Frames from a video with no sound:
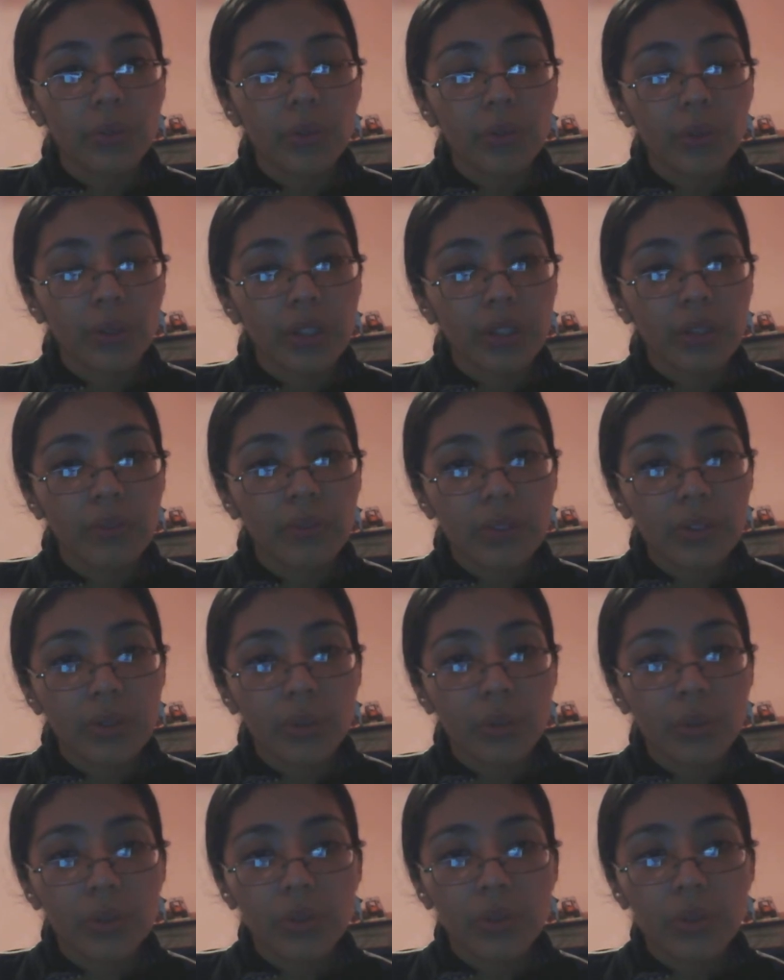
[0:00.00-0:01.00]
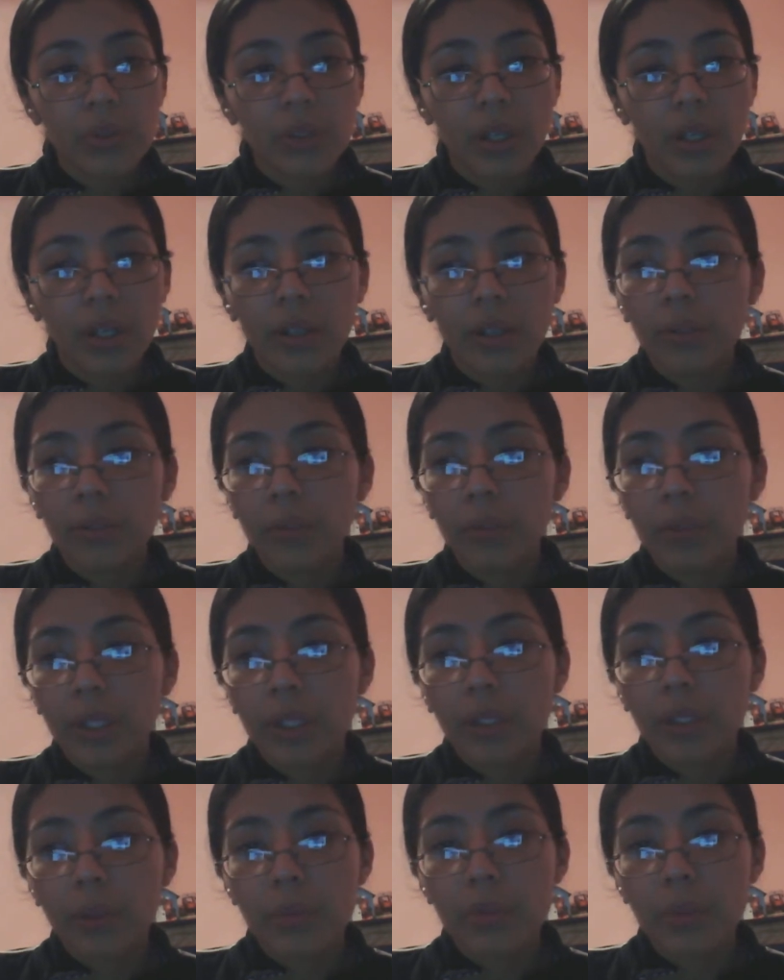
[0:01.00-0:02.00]
for individuals when it
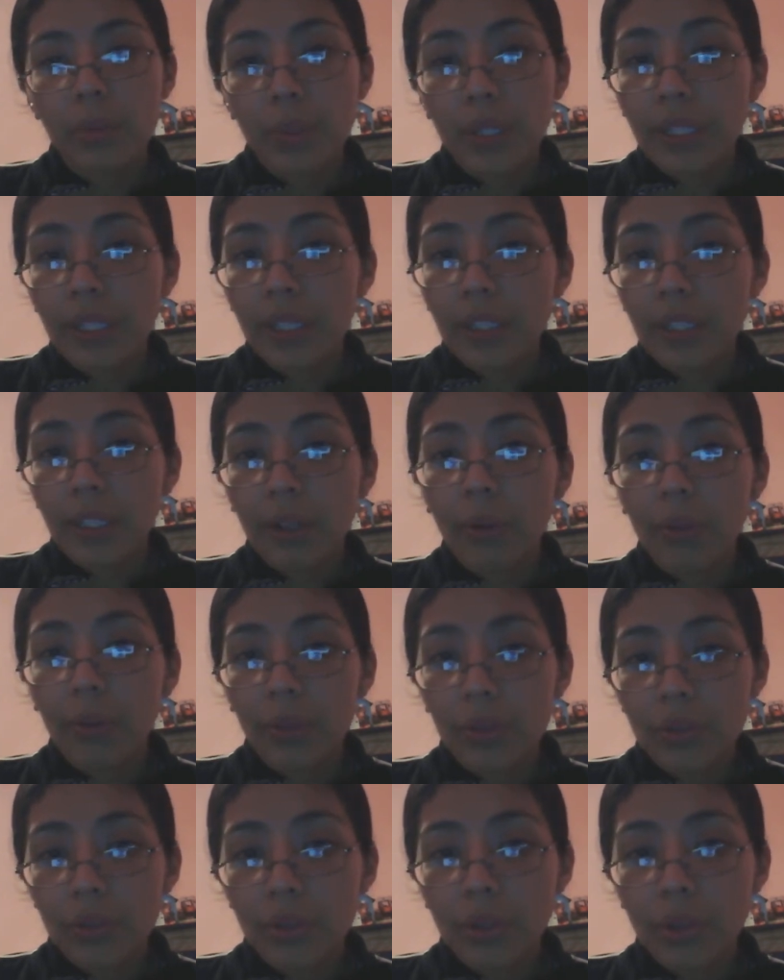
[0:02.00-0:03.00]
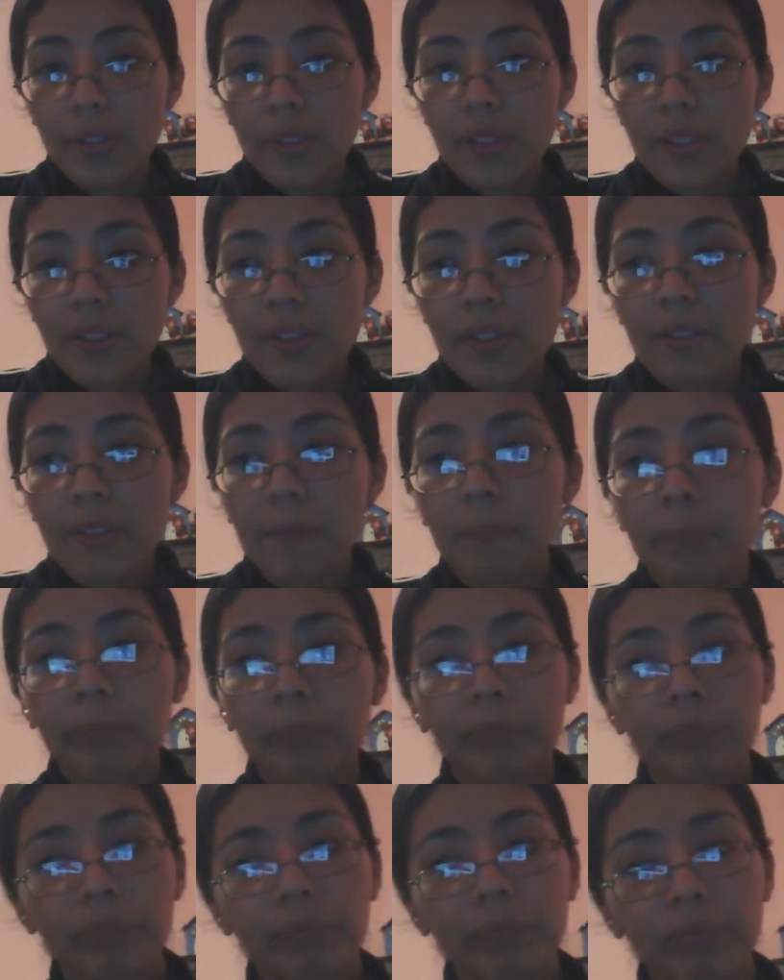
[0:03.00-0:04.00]
comes to making health choices.
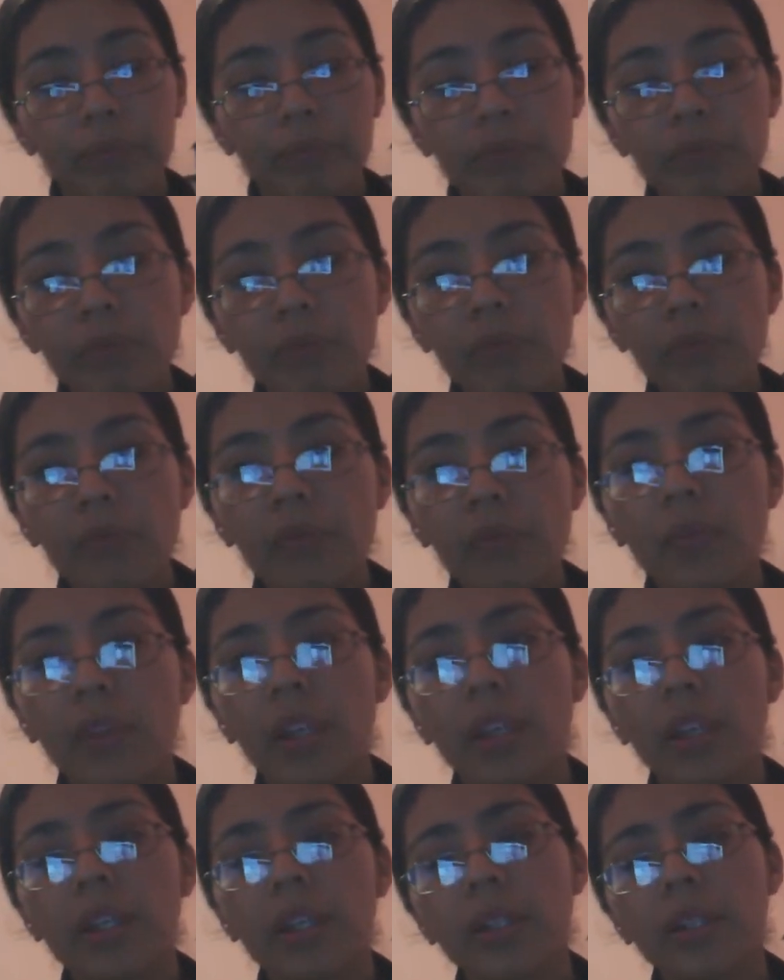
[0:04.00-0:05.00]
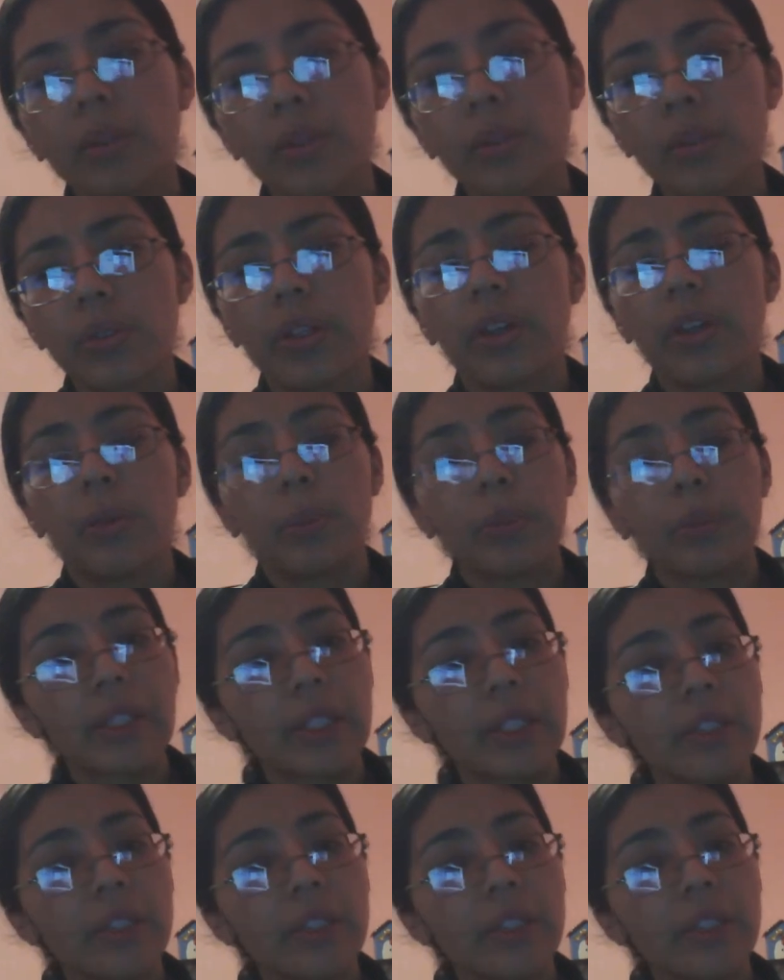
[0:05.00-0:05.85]
It can also help lead